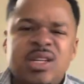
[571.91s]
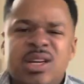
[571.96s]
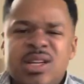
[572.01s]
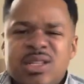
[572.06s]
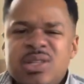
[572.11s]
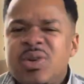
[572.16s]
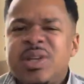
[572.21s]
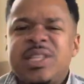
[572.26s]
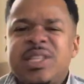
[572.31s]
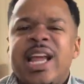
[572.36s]

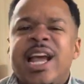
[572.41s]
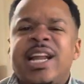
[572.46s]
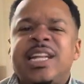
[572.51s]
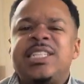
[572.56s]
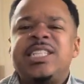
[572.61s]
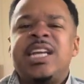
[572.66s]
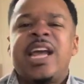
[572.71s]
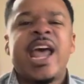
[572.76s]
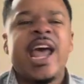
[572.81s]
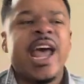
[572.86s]
It's the only thing that
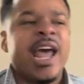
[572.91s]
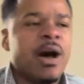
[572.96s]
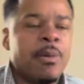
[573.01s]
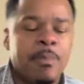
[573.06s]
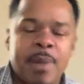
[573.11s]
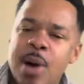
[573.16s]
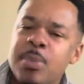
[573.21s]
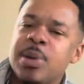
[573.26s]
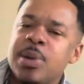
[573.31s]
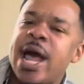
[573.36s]
she had. Her
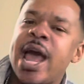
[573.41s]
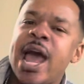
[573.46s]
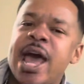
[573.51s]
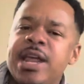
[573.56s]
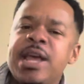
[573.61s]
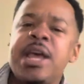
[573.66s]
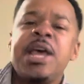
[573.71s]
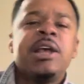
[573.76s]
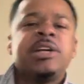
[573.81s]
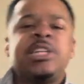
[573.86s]
mama had
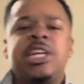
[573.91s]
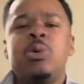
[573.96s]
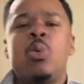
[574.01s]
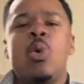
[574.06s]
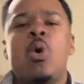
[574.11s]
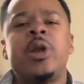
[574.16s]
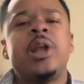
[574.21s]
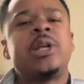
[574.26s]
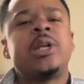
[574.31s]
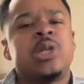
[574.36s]
it. She
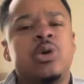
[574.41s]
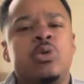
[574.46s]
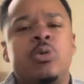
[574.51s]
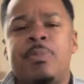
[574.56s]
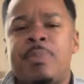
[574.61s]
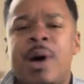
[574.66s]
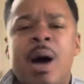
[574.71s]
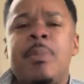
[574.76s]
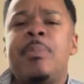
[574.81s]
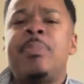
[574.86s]
wanted to.
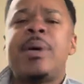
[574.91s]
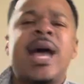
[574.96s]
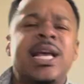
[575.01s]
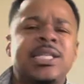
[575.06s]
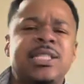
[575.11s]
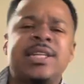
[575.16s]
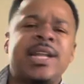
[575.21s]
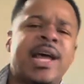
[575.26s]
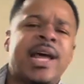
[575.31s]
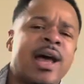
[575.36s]
Mama
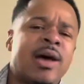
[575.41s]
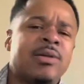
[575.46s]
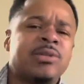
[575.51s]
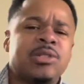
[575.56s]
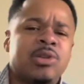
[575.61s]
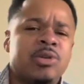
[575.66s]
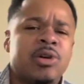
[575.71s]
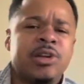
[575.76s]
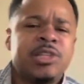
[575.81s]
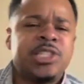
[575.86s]
passed it down
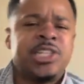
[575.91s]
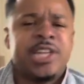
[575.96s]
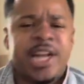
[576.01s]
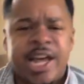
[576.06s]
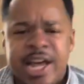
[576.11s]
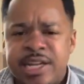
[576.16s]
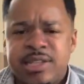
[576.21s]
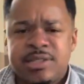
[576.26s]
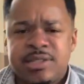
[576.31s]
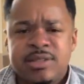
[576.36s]
through her
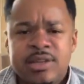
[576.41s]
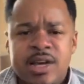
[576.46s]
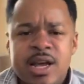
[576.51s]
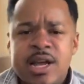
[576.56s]
genetics.